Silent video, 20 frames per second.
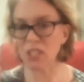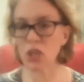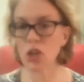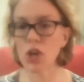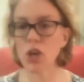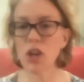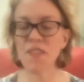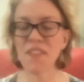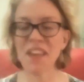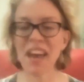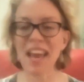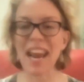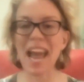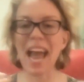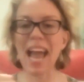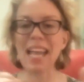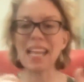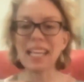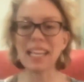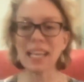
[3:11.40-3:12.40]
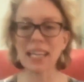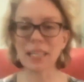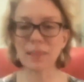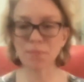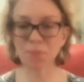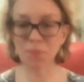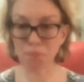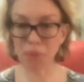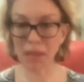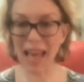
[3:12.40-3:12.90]
turn that
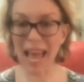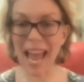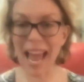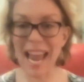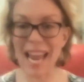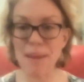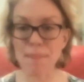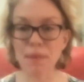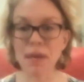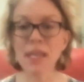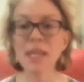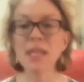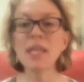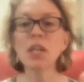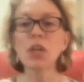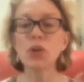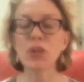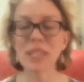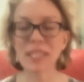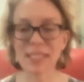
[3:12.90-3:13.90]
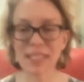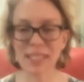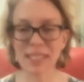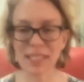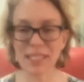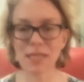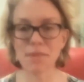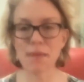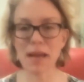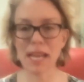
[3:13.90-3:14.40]
anger, blame,
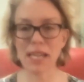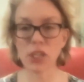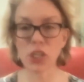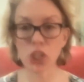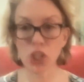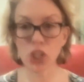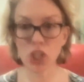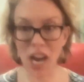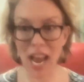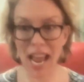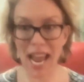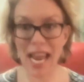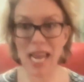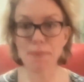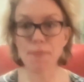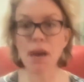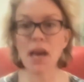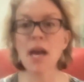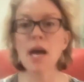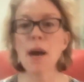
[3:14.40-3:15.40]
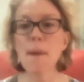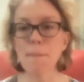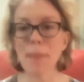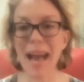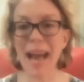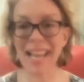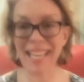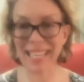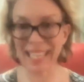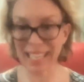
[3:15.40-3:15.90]
criticism, and shame
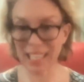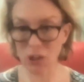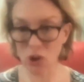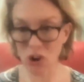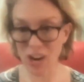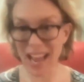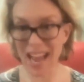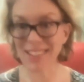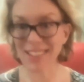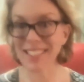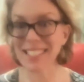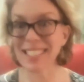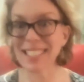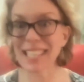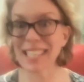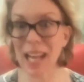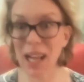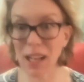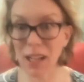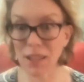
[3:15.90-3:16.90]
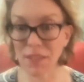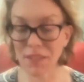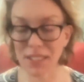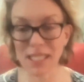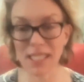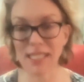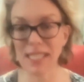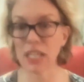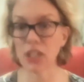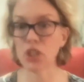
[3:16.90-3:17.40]
back in on ourselves.
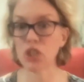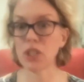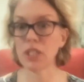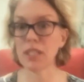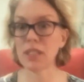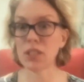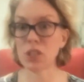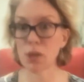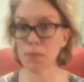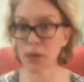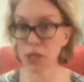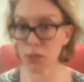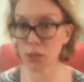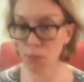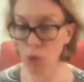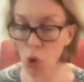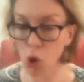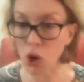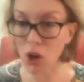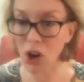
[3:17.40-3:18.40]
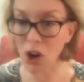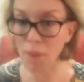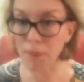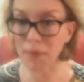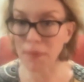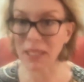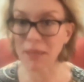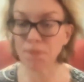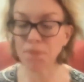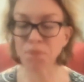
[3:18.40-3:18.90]
This is actually so much more
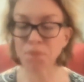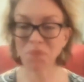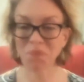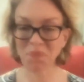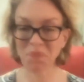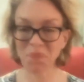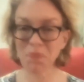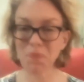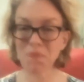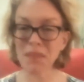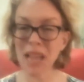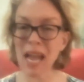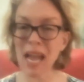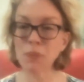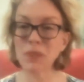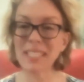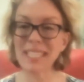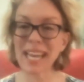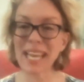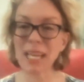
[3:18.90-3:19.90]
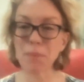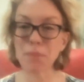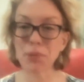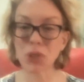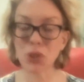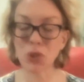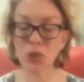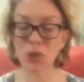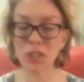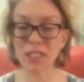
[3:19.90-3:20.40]
common. And we take a
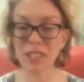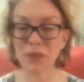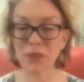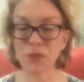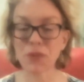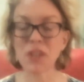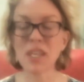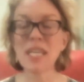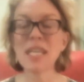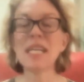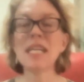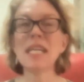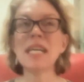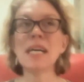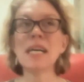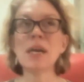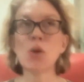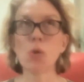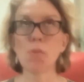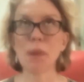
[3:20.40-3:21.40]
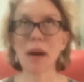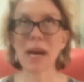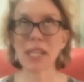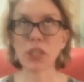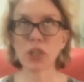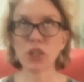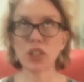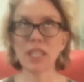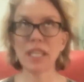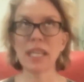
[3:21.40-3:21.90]
punitive or
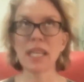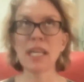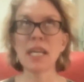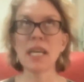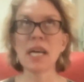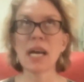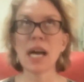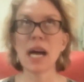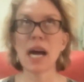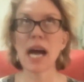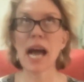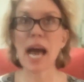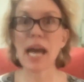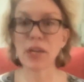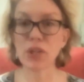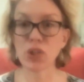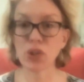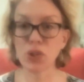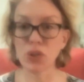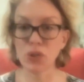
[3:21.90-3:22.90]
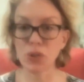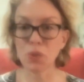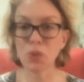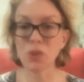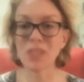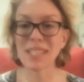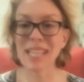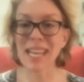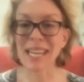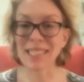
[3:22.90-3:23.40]
punishing attitude
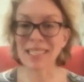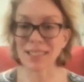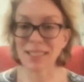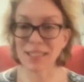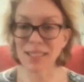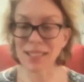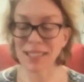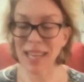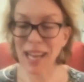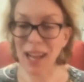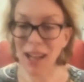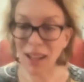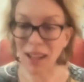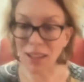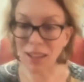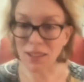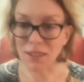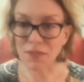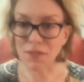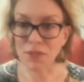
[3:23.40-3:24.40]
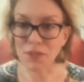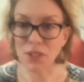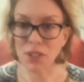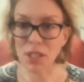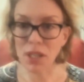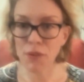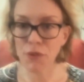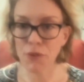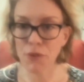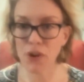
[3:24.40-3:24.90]
towards
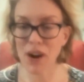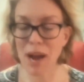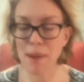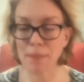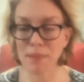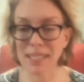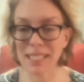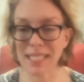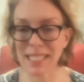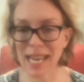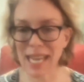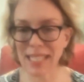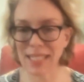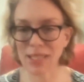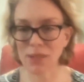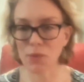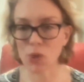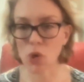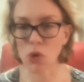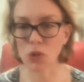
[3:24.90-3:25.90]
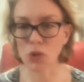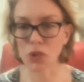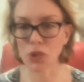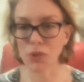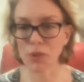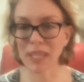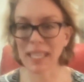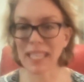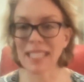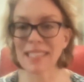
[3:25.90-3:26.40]
ourselves for our mistakes and
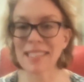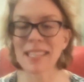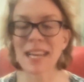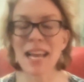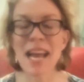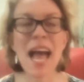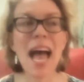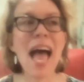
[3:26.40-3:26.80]
wrongdoings.